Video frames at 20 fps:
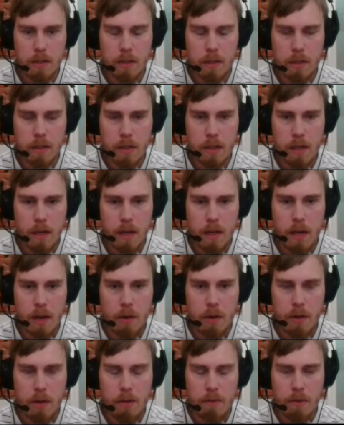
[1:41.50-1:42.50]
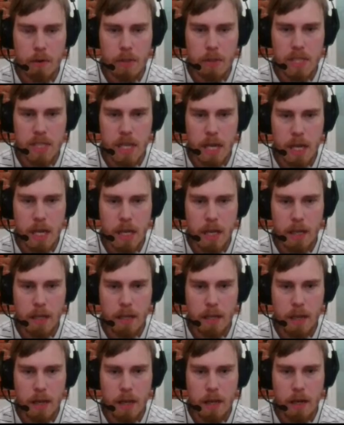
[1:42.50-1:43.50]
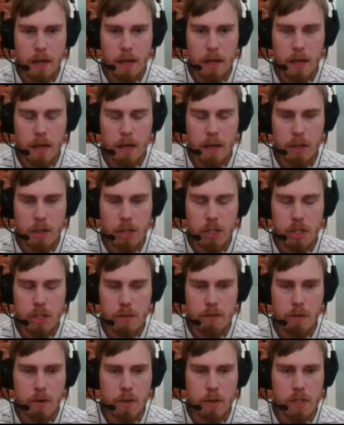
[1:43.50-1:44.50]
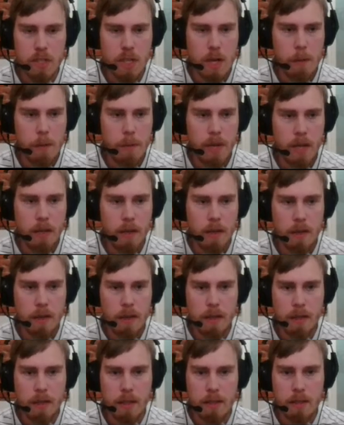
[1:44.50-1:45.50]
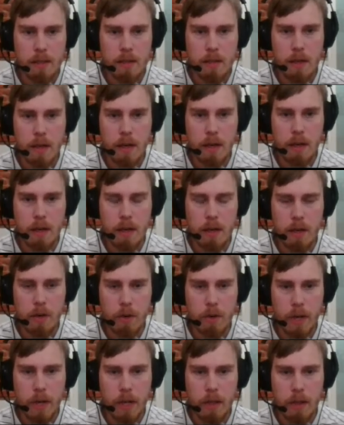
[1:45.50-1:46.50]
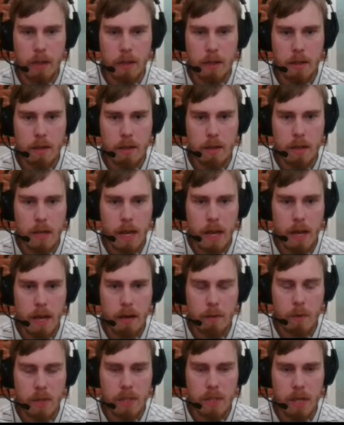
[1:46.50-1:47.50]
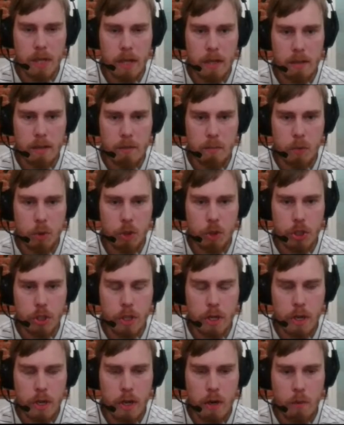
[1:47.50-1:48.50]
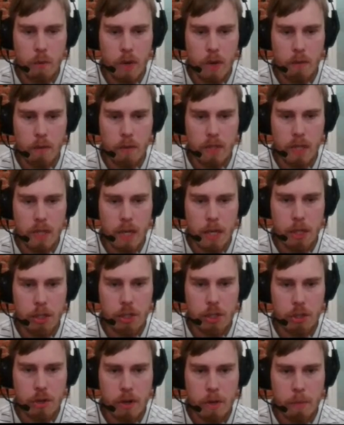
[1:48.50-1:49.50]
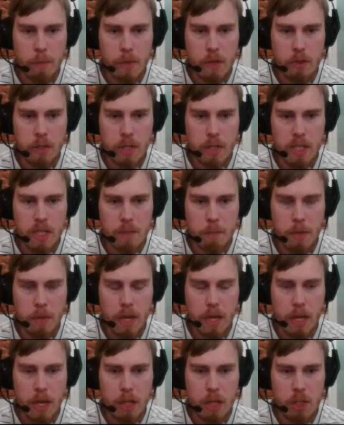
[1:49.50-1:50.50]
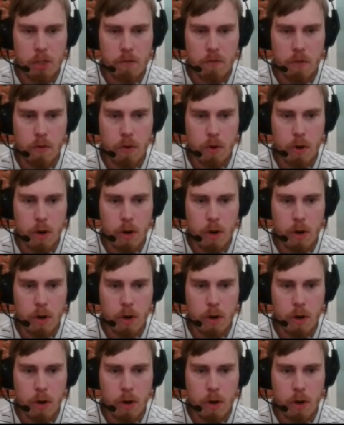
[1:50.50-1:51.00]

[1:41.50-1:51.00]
And now e4 is hanging and knight g4 is coming, and that's kind of annoying. And white cannot push the knight away with h3 because he has played h4.